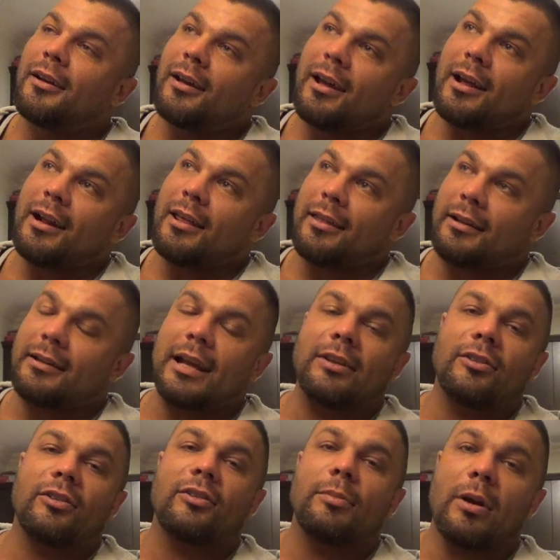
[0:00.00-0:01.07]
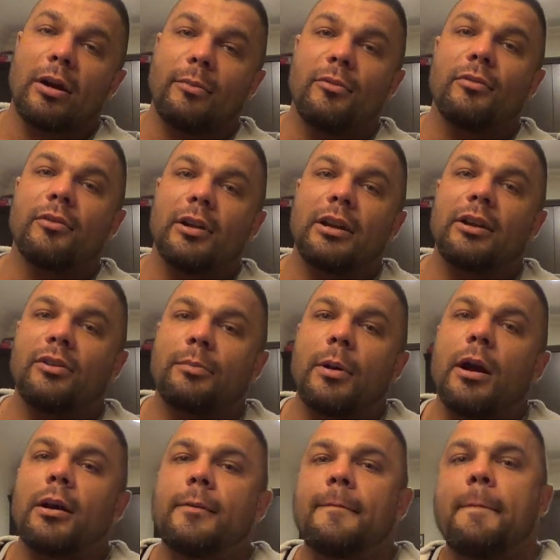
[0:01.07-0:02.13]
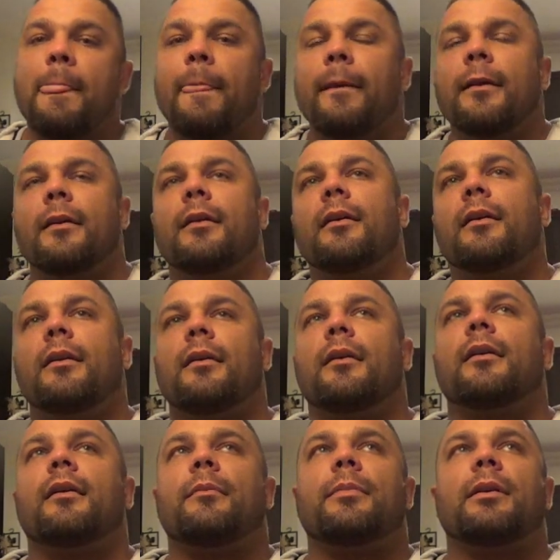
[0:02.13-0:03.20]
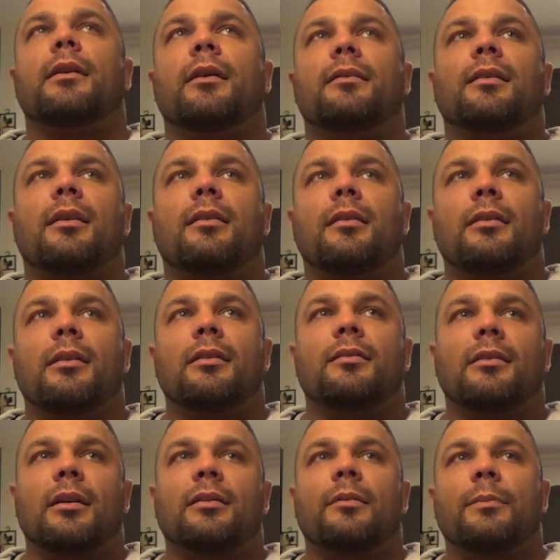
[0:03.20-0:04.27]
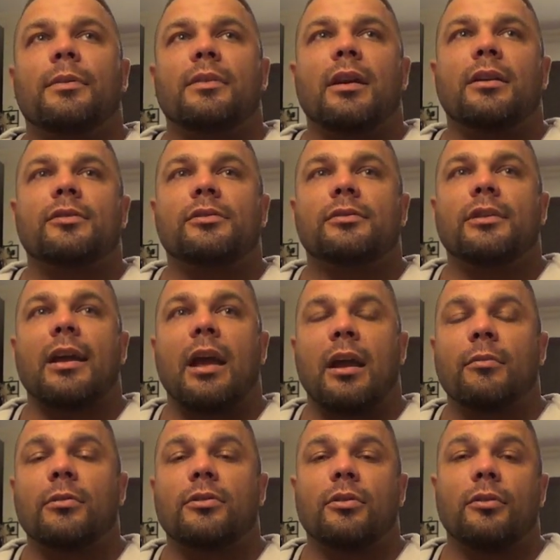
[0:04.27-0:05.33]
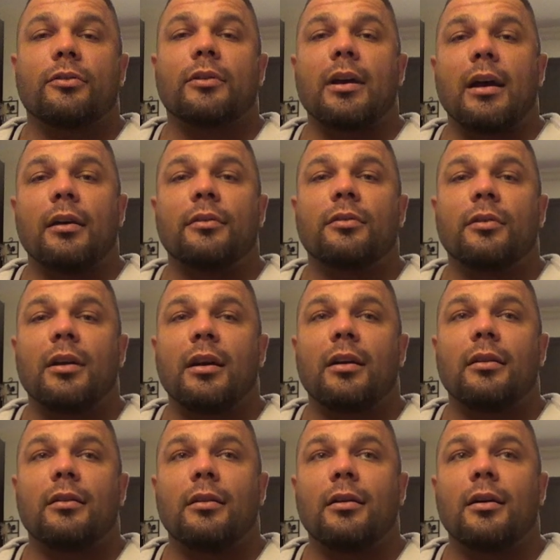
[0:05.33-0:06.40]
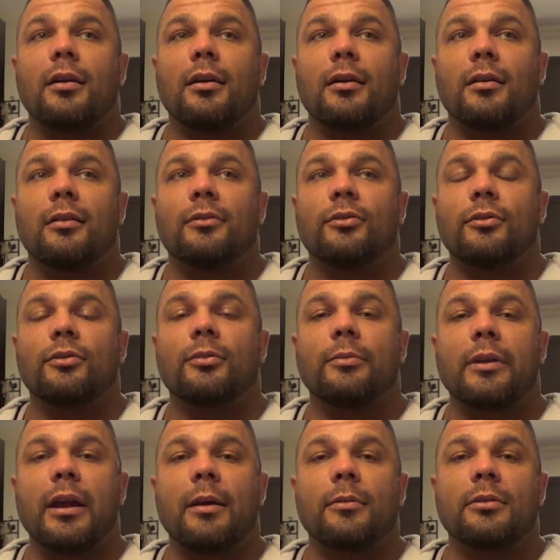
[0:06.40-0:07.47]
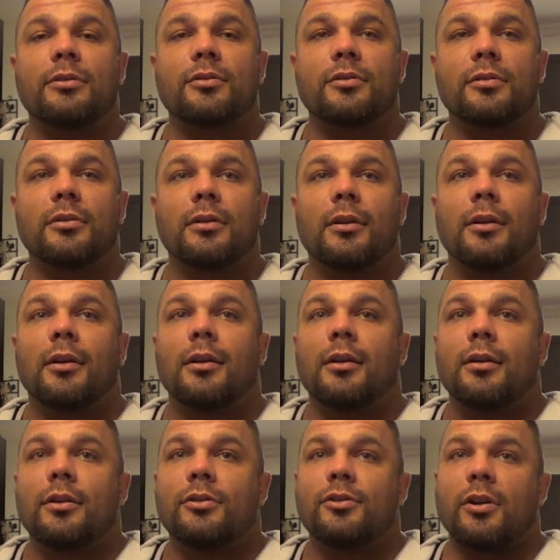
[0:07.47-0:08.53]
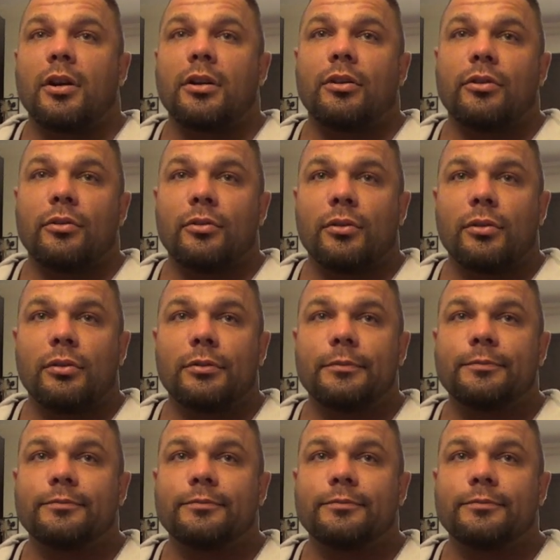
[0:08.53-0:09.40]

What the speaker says: and I think that's a smart move on his part, because I think he's got the potential to hang with those guys and do some damage. Johnny Dool,